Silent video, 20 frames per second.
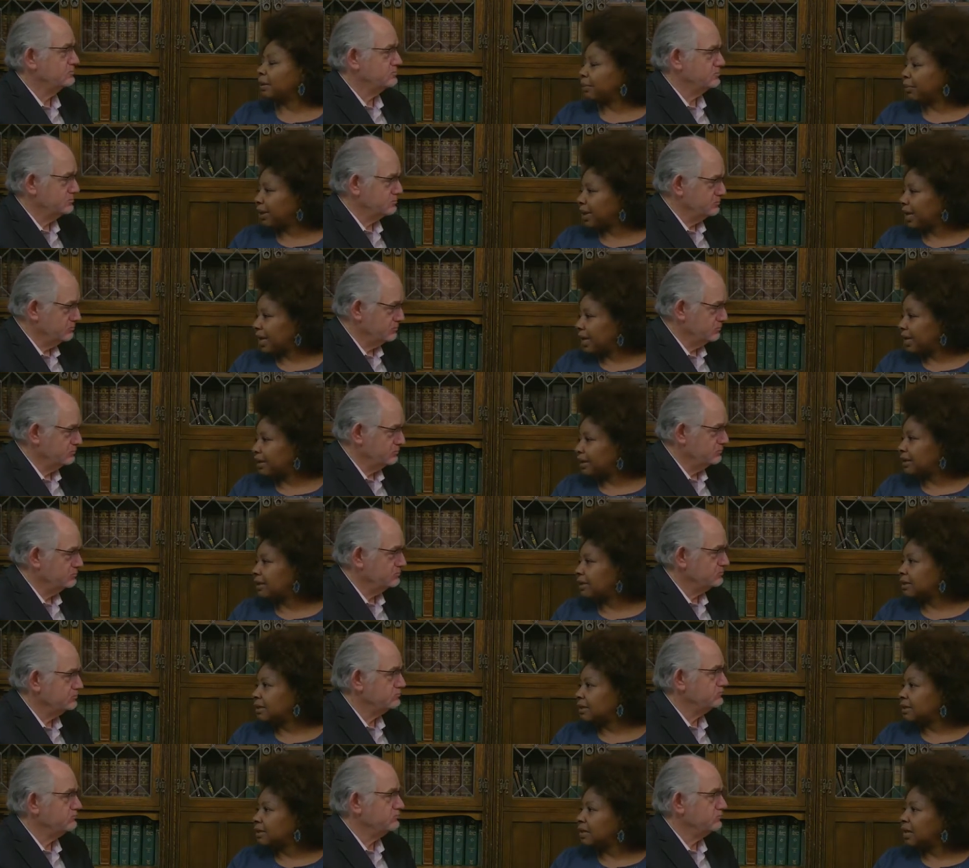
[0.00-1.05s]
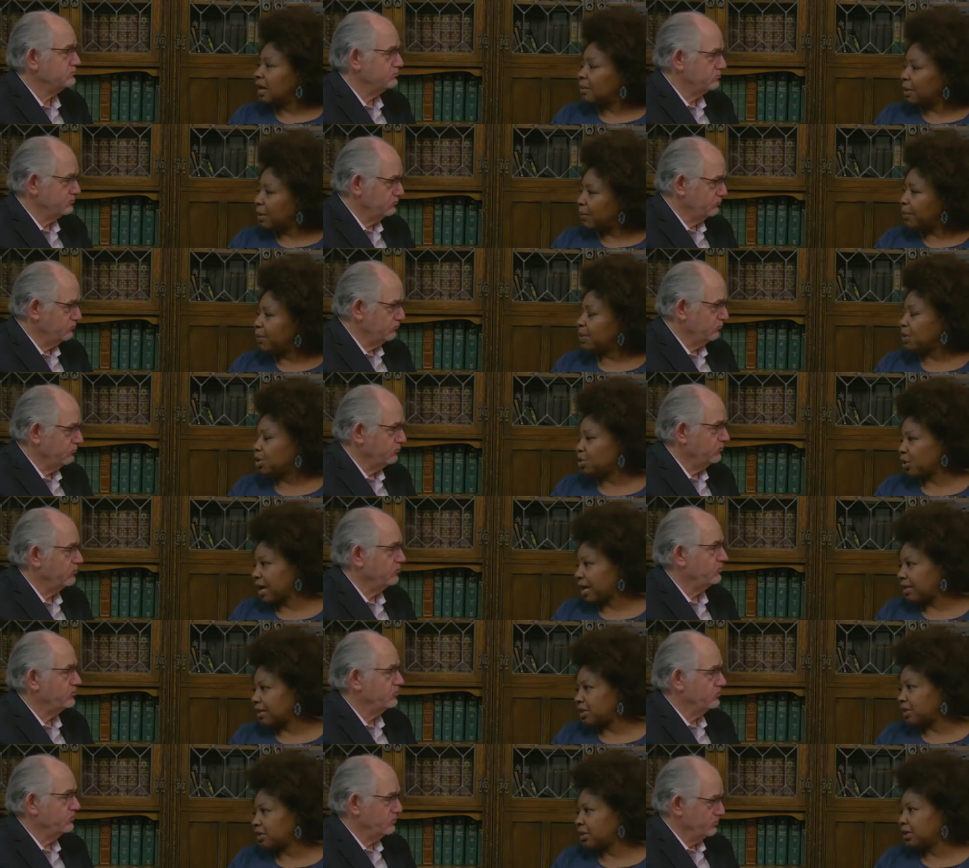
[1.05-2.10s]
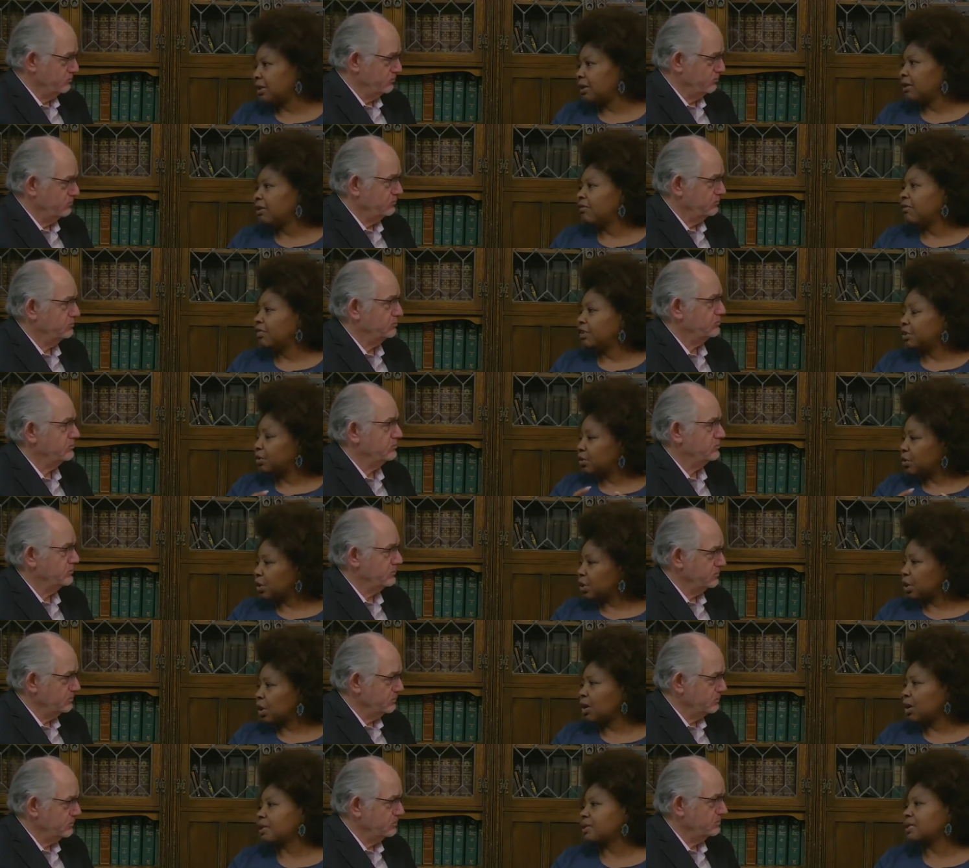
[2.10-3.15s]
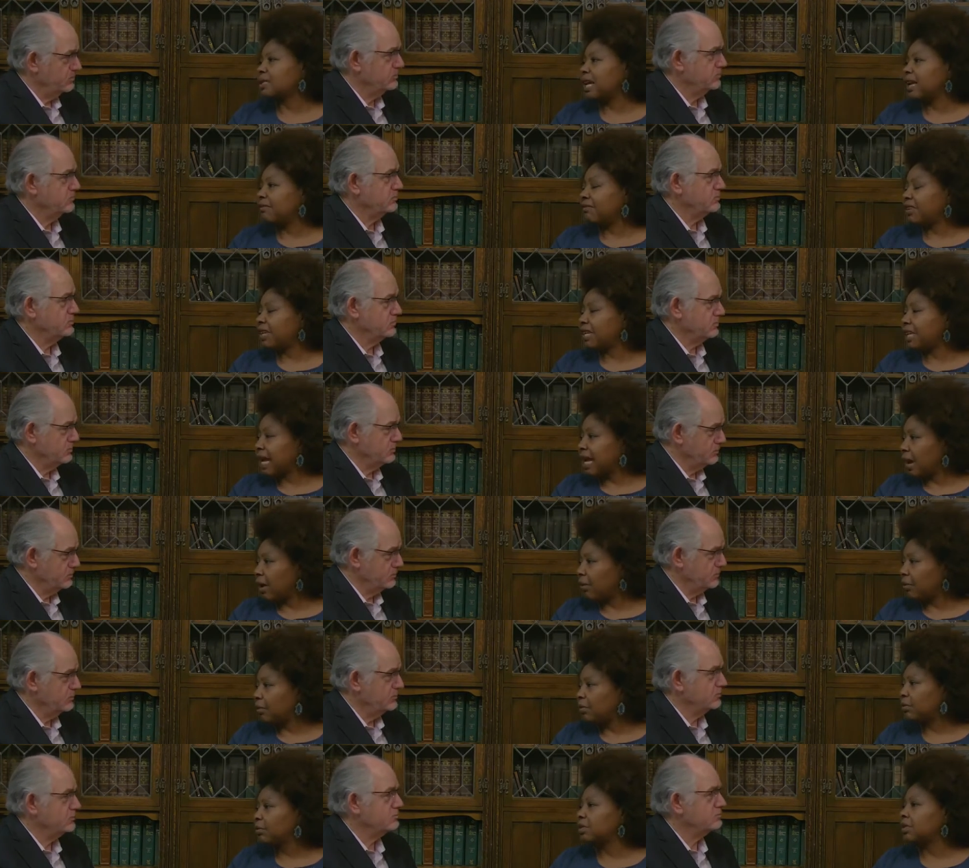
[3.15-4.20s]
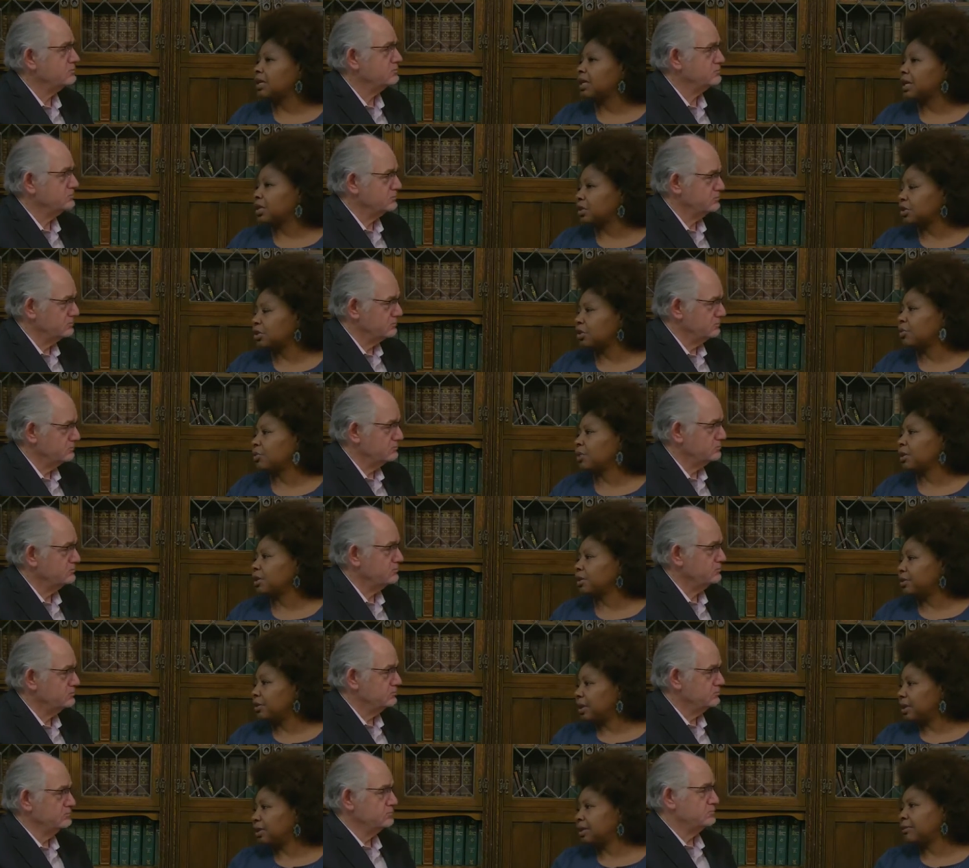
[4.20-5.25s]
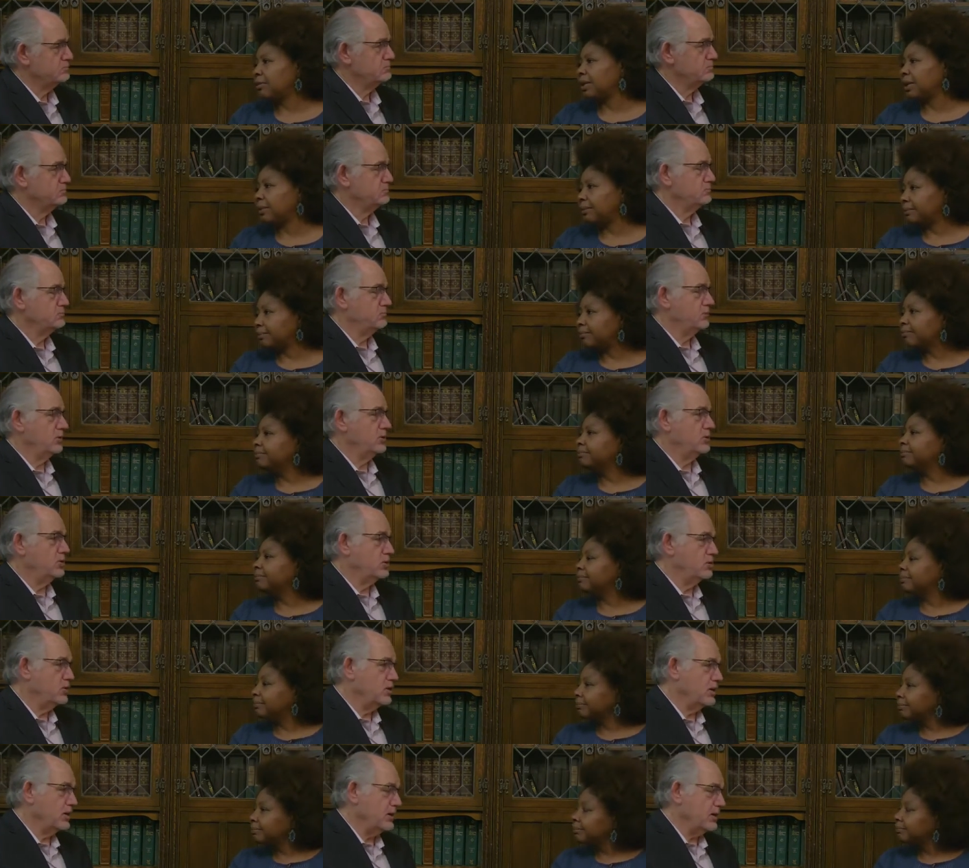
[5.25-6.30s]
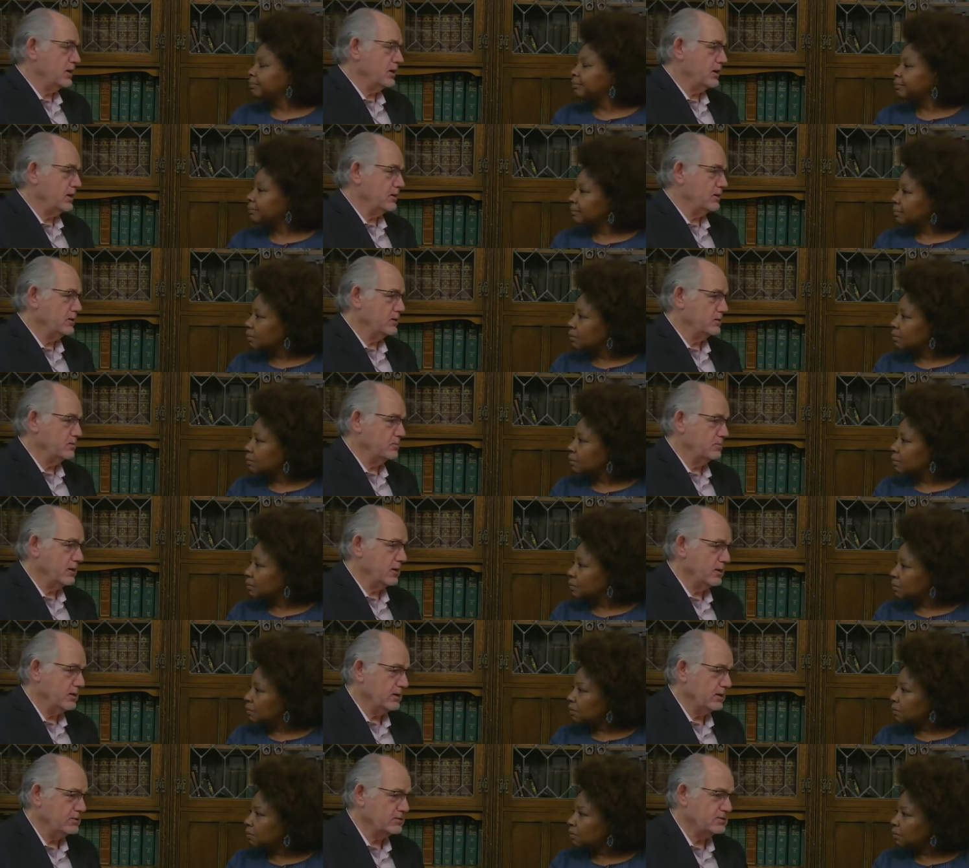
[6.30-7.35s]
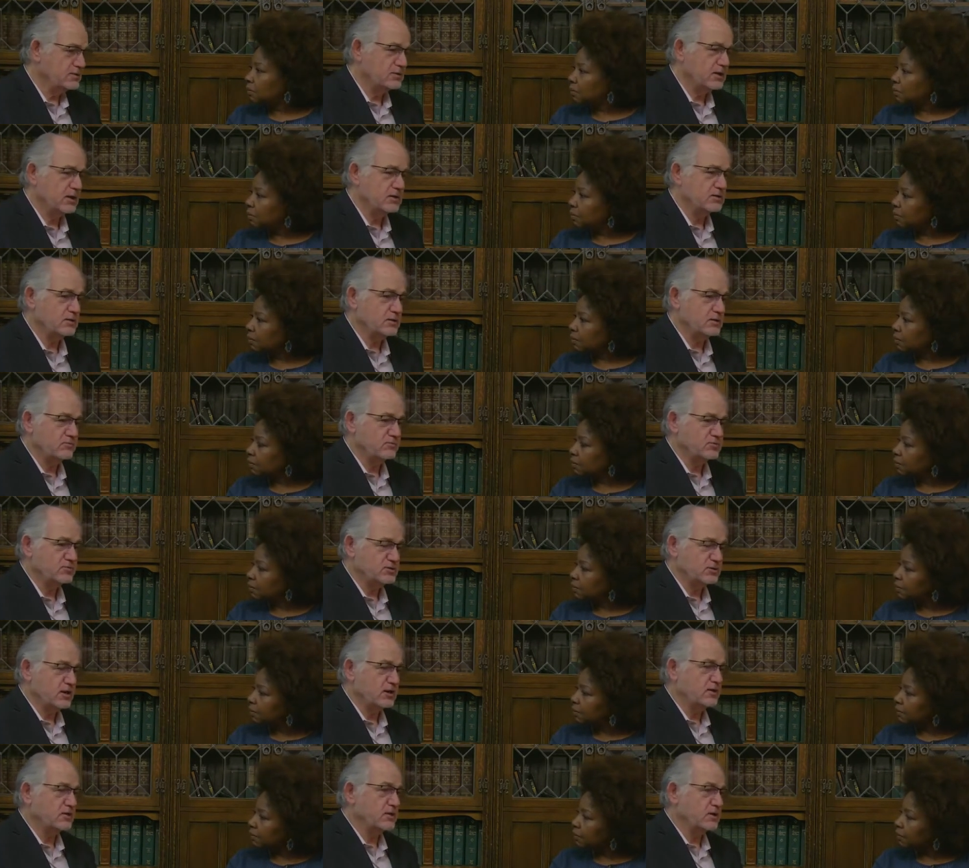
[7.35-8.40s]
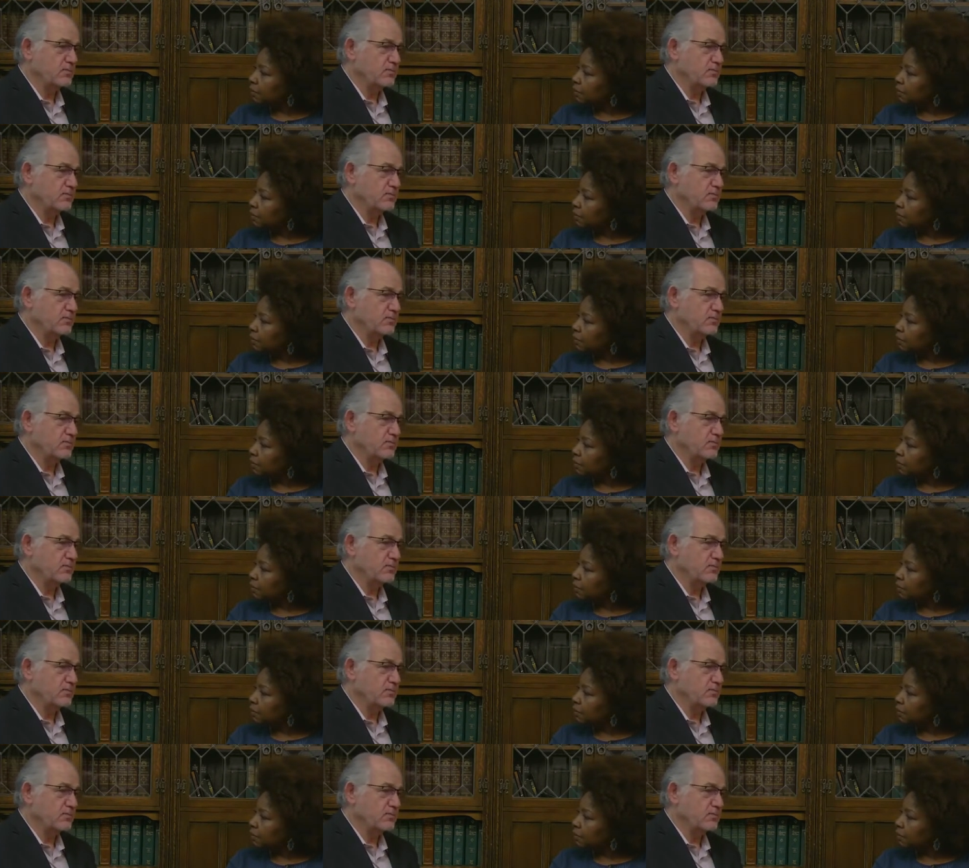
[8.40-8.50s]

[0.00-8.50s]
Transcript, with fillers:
Speaker 1: a plan, come up with a strategy for you to start saving now to get you to where you need to be?
Speaker 2: You know, I I, uh, I hesitate to even say anything